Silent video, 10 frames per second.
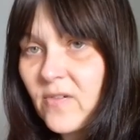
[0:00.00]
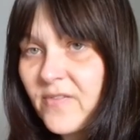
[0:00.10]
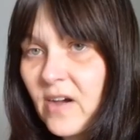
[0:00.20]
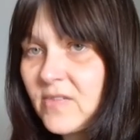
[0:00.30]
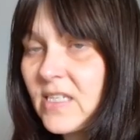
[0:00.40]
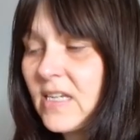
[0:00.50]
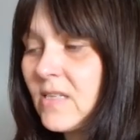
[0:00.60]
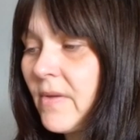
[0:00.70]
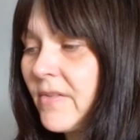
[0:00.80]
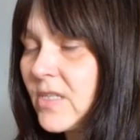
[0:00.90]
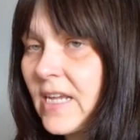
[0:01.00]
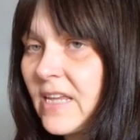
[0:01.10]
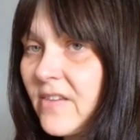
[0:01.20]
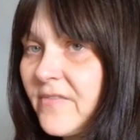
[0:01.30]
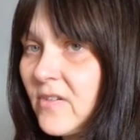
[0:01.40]
5, 6 months to
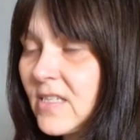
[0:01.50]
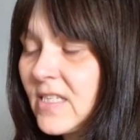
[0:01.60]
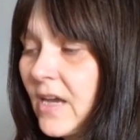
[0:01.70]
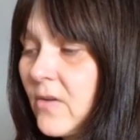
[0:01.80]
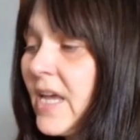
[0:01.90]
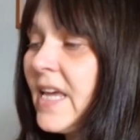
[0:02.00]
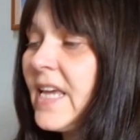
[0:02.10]
get their first sale.